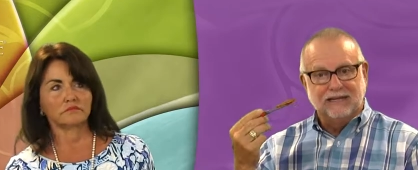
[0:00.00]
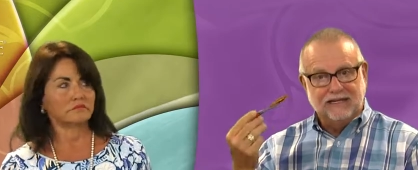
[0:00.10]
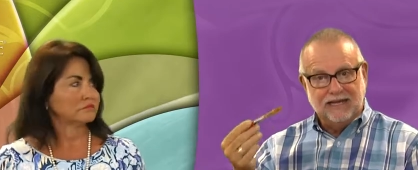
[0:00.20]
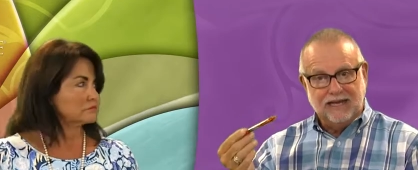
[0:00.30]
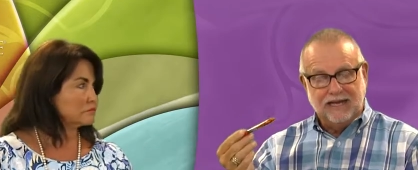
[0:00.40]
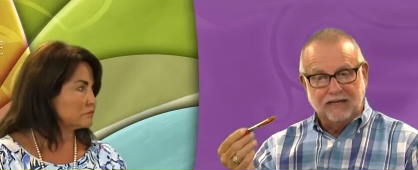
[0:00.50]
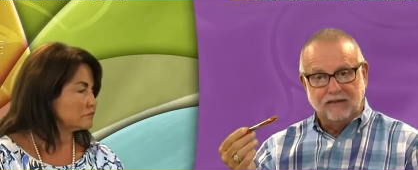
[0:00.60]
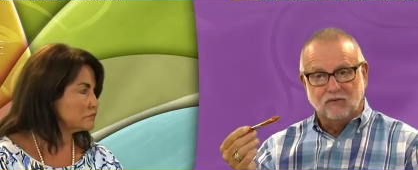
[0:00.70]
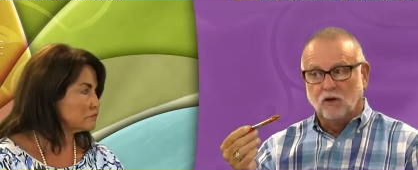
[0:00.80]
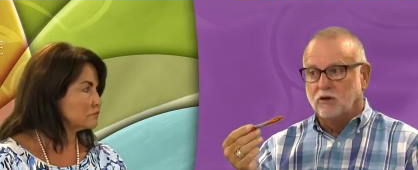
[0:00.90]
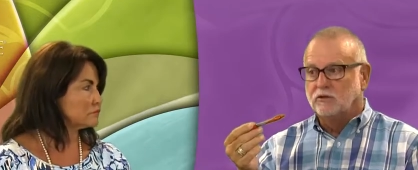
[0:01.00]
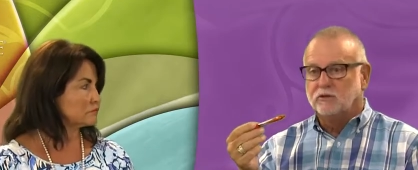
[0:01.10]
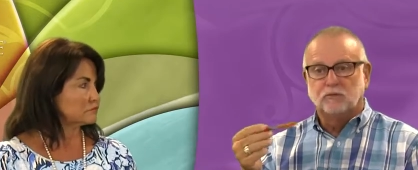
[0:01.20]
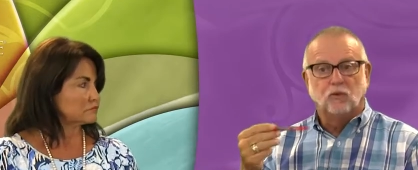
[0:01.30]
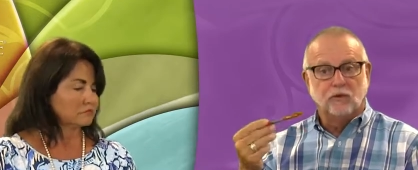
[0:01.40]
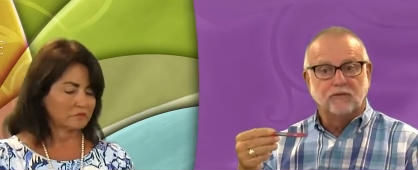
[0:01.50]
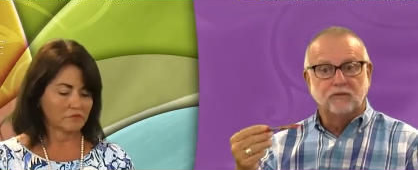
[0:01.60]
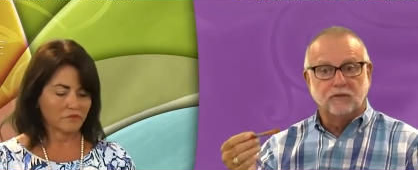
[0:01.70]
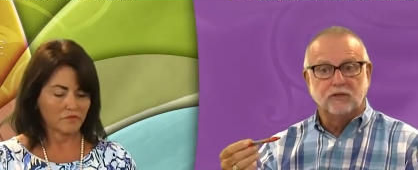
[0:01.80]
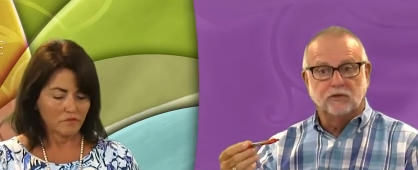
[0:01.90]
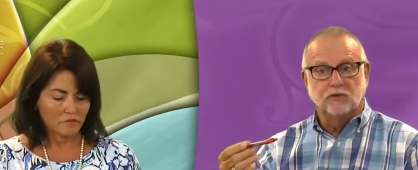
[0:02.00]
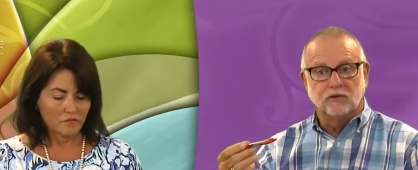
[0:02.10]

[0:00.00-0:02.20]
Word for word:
Speaker 1: any gain. They've gone to the point of diminishing